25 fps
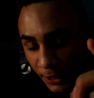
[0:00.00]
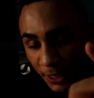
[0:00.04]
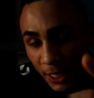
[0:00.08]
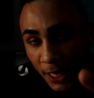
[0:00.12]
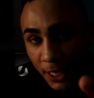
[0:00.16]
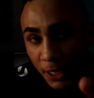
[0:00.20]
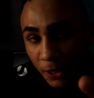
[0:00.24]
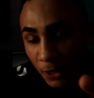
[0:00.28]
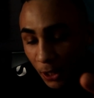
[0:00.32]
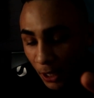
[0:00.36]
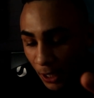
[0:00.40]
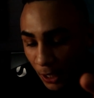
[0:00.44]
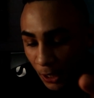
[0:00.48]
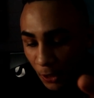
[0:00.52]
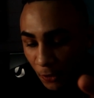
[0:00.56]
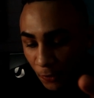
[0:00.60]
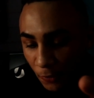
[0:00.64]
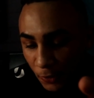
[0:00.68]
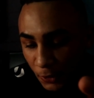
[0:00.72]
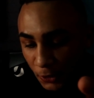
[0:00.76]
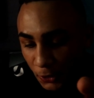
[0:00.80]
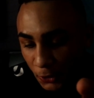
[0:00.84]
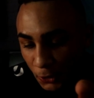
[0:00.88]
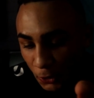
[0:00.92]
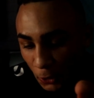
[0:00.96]
JR
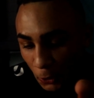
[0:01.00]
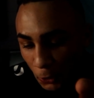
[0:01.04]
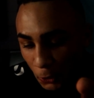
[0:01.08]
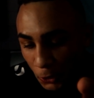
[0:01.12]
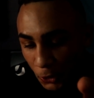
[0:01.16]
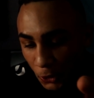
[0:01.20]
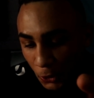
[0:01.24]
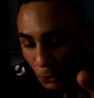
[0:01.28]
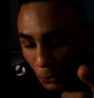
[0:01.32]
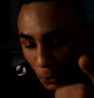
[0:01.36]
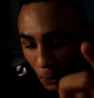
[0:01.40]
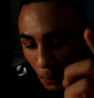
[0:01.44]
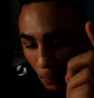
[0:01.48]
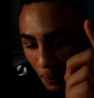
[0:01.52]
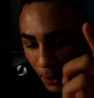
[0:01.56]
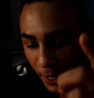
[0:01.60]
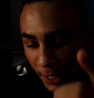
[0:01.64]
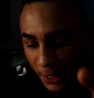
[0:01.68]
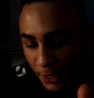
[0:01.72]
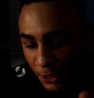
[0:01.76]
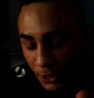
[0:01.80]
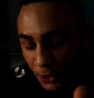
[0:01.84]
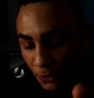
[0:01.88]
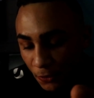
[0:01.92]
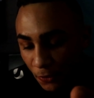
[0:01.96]
Health and Social,
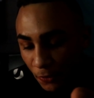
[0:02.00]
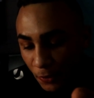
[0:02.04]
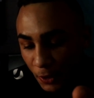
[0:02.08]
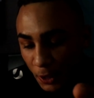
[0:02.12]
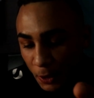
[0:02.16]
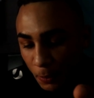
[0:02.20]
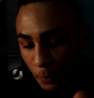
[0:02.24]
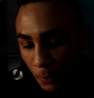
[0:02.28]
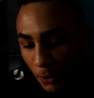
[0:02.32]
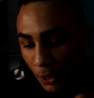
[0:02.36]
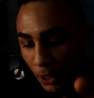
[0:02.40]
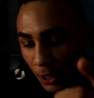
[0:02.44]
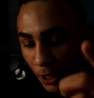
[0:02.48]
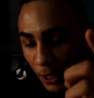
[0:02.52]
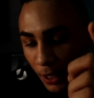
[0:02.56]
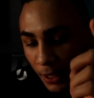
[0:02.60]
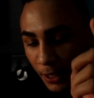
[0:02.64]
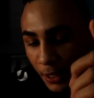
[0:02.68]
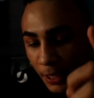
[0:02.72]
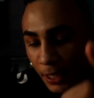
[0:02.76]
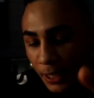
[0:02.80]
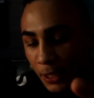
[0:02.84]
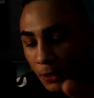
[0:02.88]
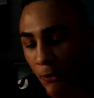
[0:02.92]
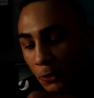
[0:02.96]
Major's Fish Bar,
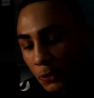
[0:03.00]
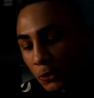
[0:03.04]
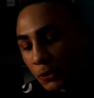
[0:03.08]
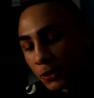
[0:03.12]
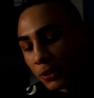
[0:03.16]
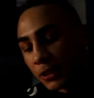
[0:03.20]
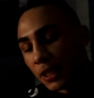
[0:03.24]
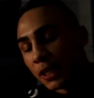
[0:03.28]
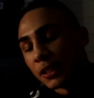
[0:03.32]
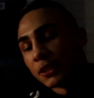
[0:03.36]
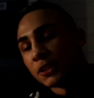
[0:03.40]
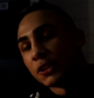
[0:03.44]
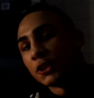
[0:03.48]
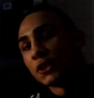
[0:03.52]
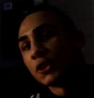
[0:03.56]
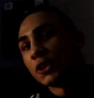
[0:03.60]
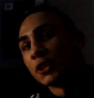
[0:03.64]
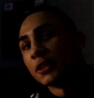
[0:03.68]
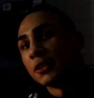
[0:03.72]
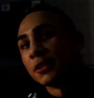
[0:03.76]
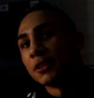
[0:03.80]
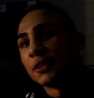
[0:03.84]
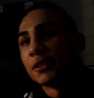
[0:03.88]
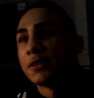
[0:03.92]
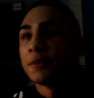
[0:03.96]
and Nichols and
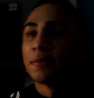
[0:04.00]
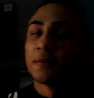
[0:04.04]
Sons.